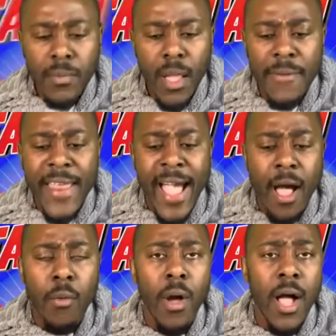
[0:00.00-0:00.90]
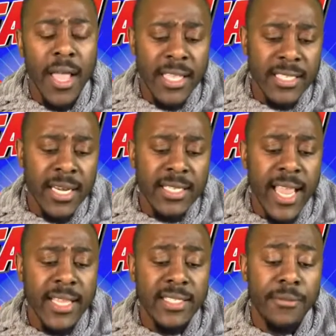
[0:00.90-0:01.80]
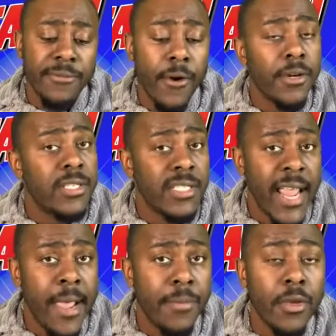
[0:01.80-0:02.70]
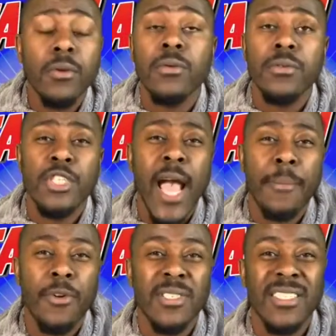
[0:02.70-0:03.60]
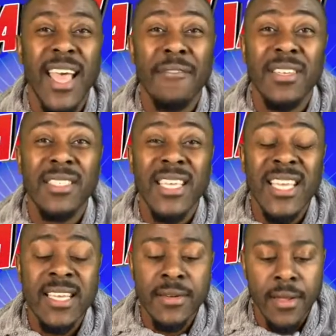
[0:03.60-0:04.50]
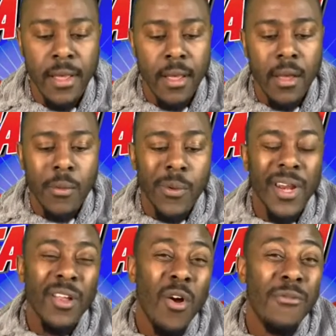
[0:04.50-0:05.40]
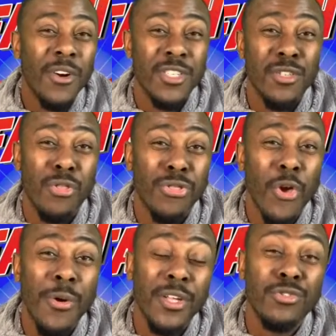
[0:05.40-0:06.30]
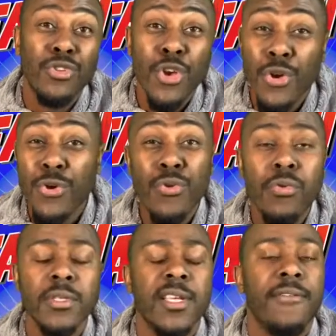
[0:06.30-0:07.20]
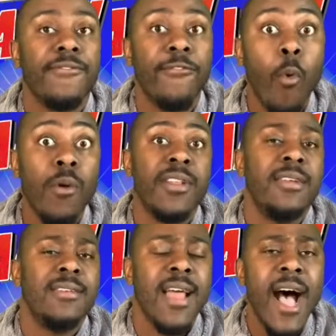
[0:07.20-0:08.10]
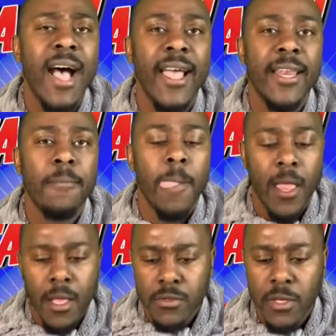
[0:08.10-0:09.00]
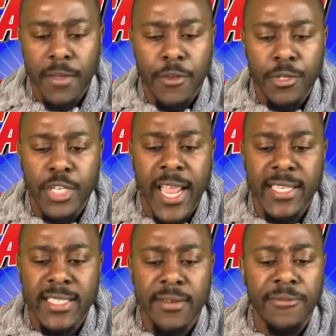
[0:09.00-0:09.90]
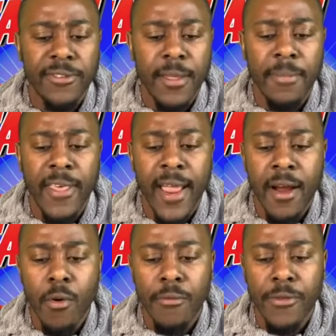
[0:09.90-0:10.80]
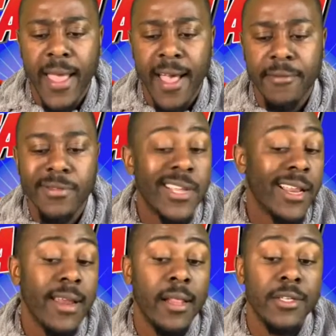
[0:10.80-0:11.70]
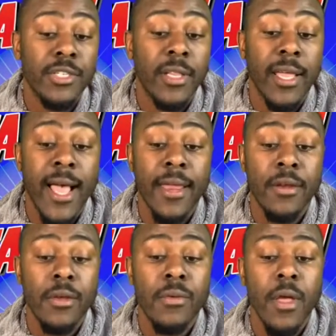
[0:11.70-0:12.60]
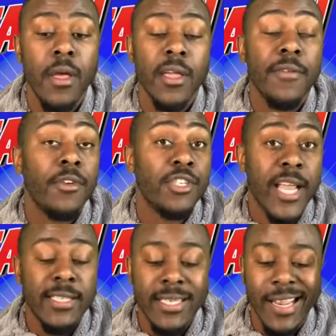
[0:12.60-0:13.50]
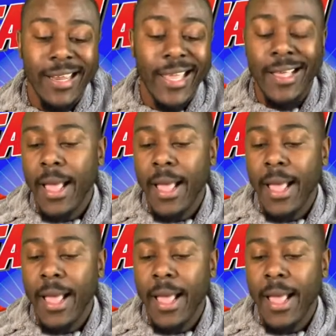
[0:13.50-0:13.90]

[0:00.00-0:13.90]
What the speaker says: Now, it's going to take us to 1 Samuel chapter 17. We're going to go verses 32 to 49. So give you a chance to flip there, or if you have technology like I do, give you a chance to click